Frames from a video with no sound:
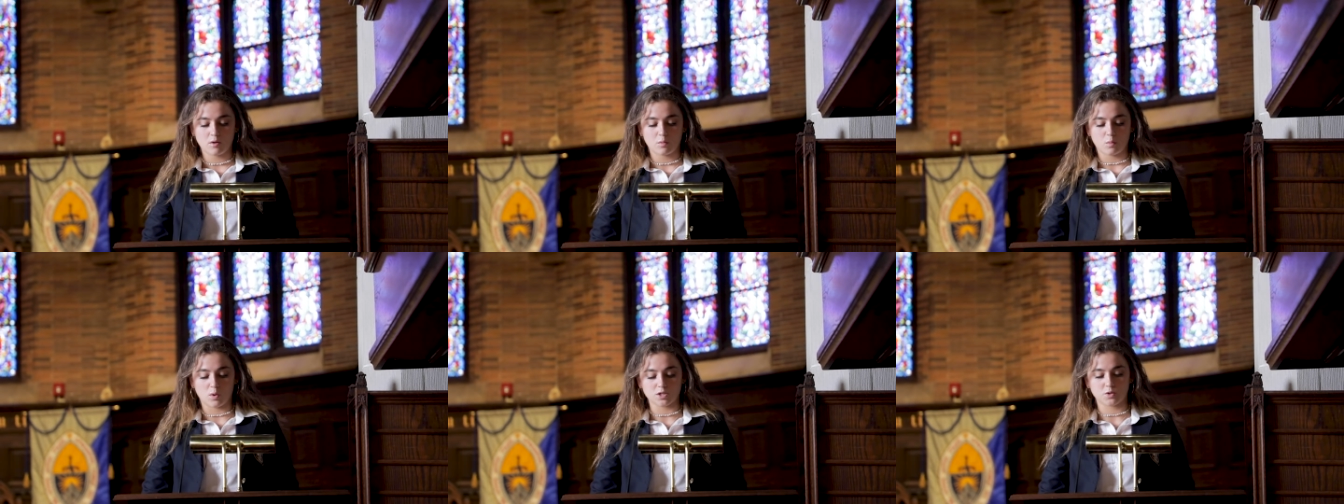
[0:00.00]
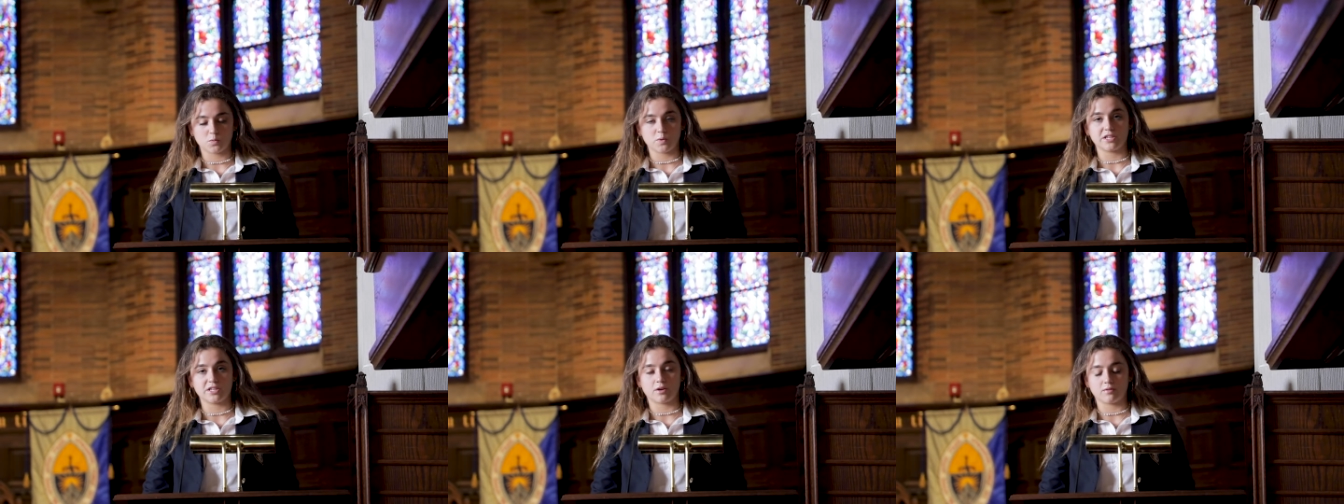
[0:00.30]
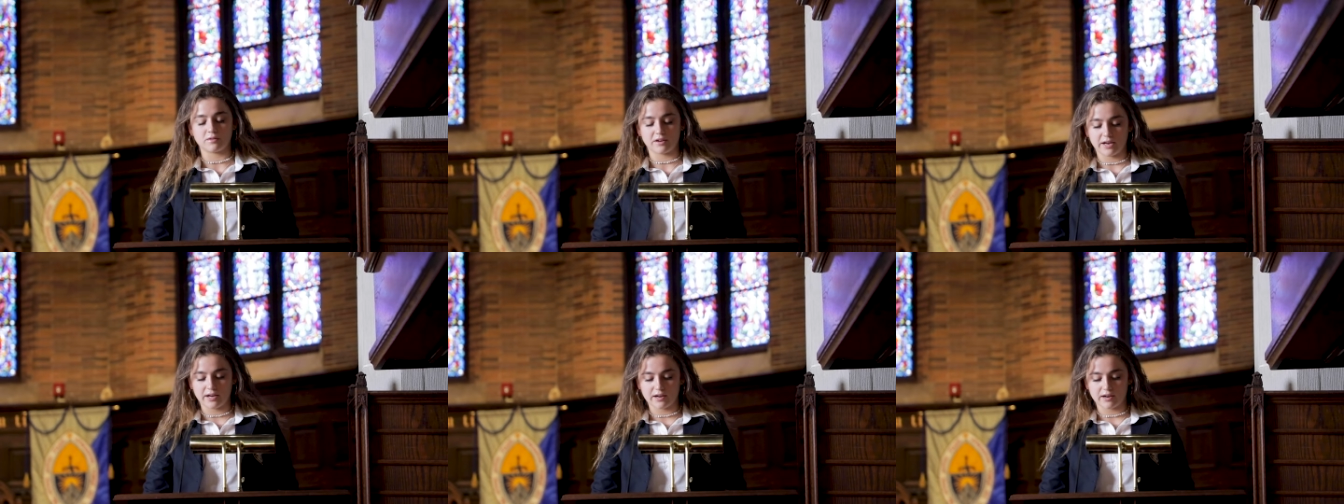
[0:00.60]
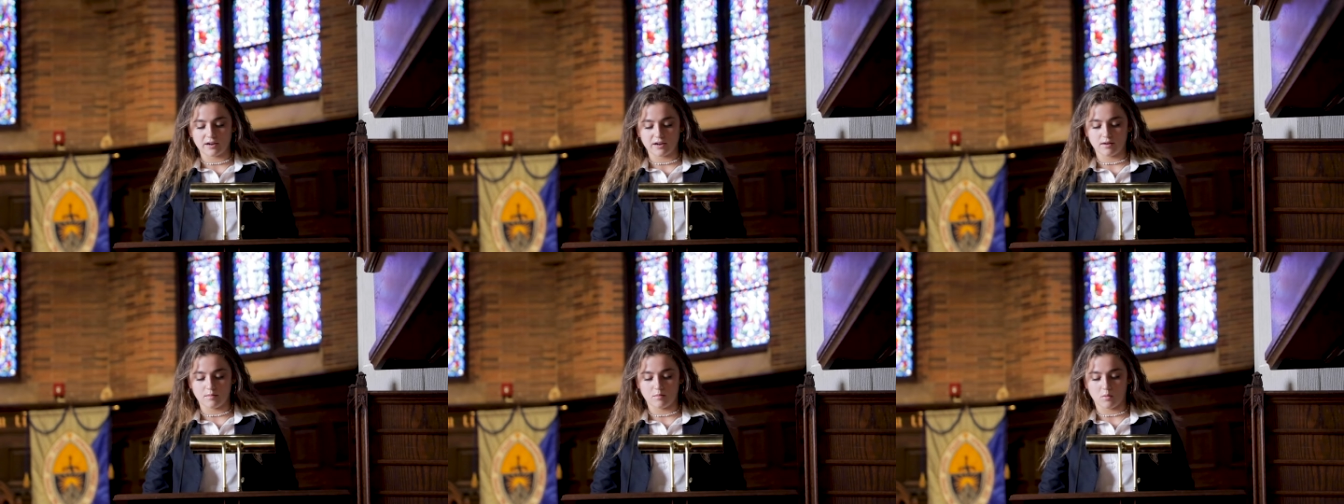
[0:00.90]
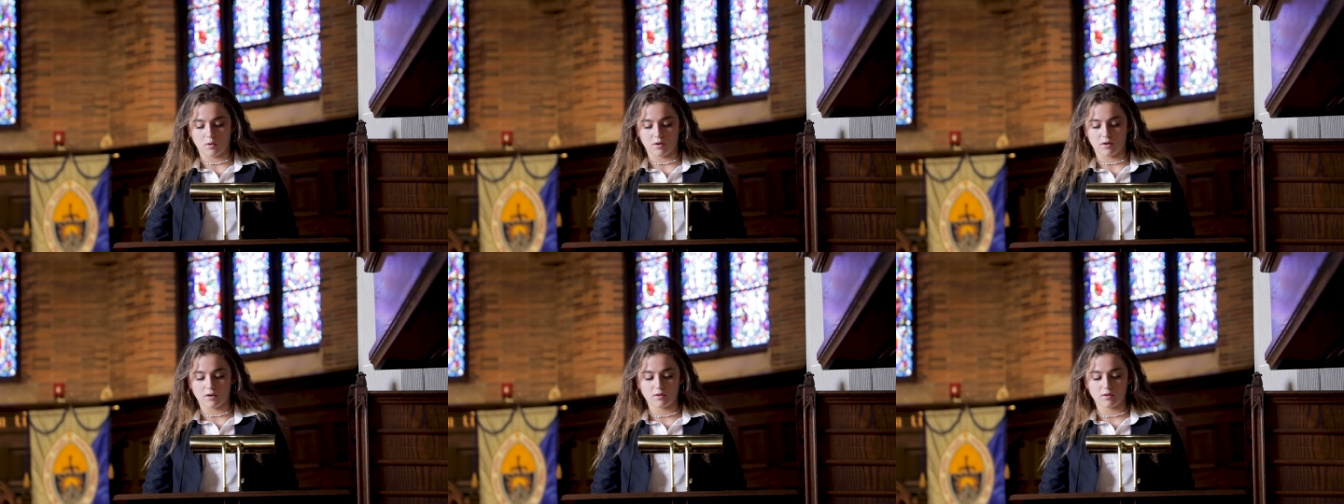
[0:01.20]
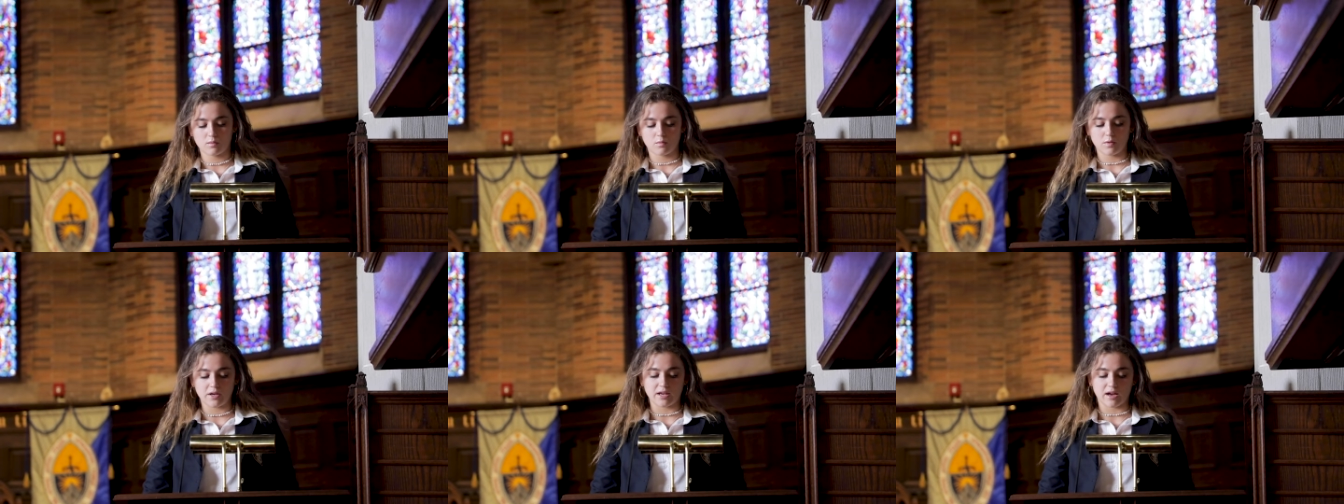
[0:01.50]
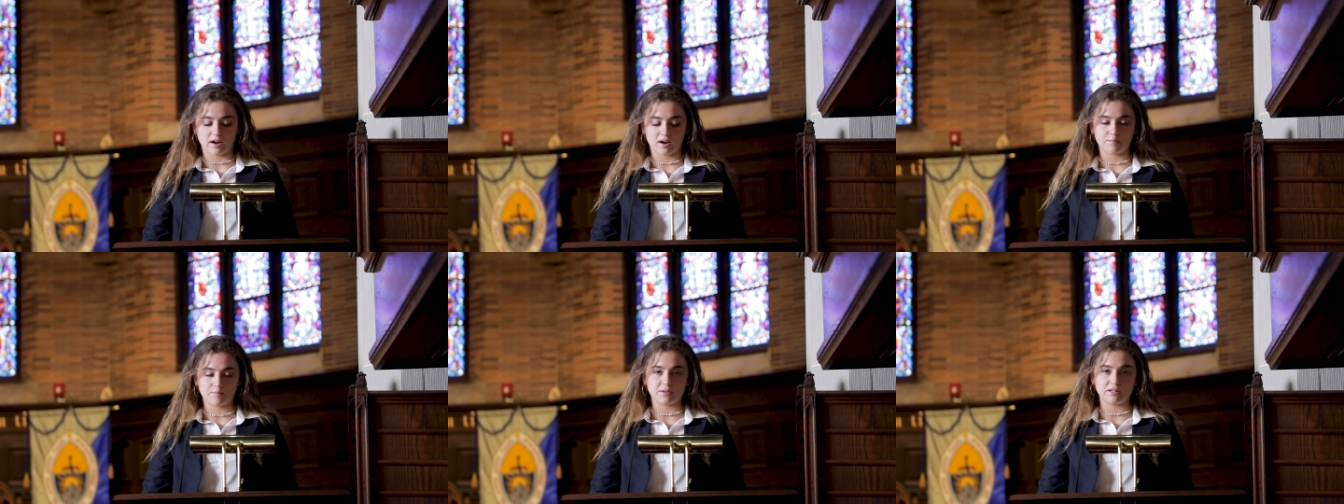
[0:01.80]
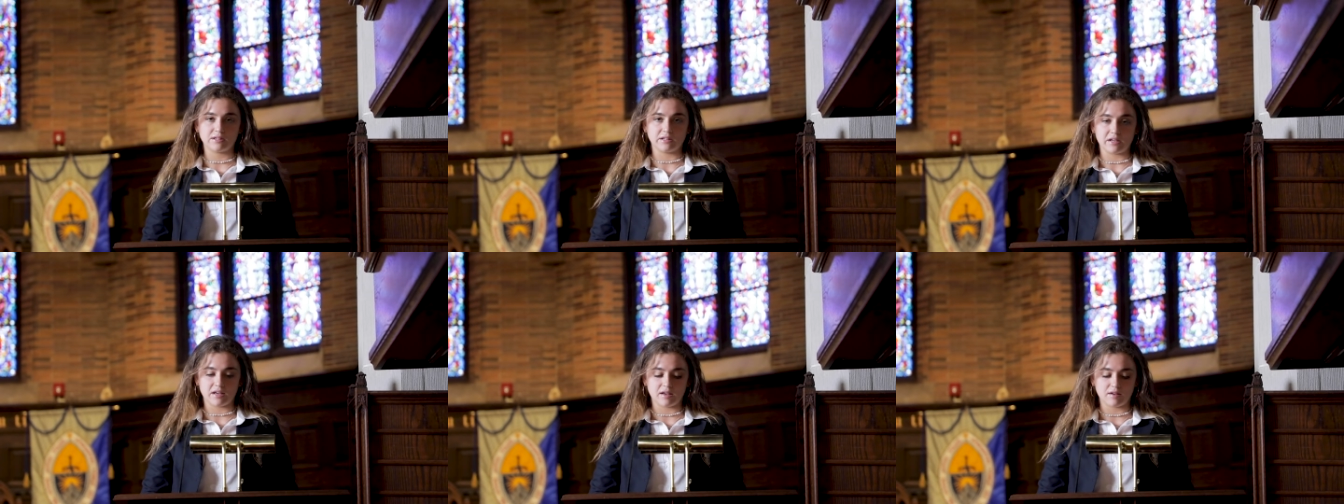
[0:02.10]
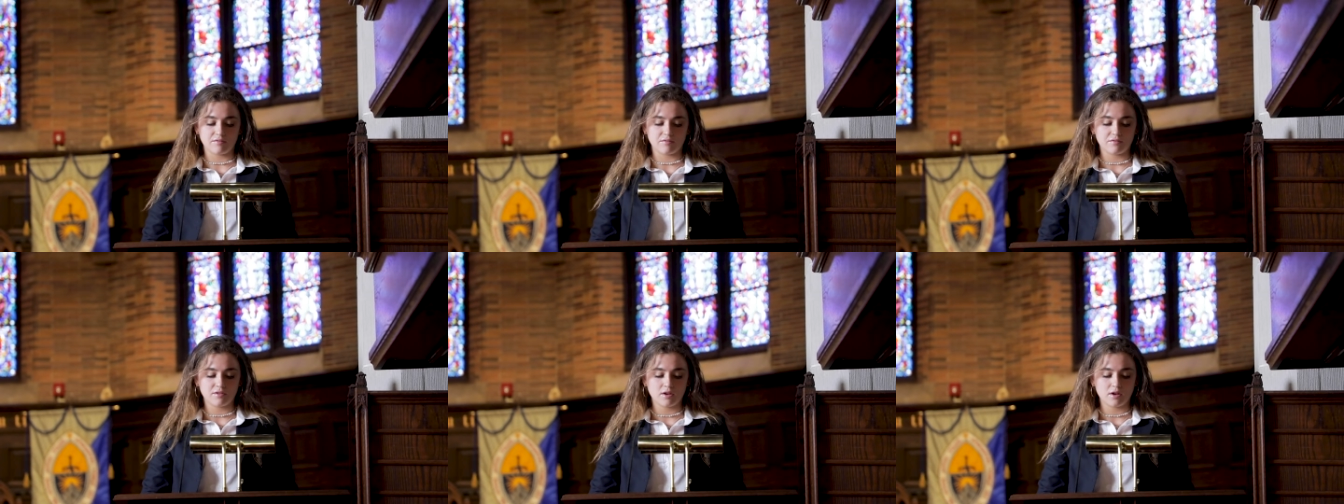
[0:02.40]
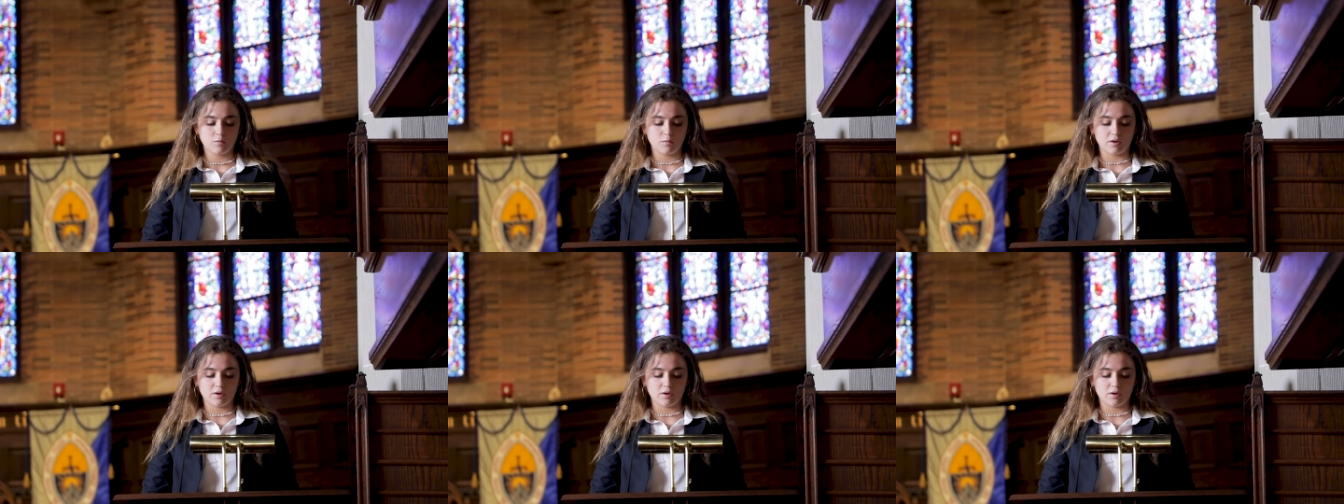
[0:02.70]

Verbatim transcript: Once we don't need it anymore, we get up and leave.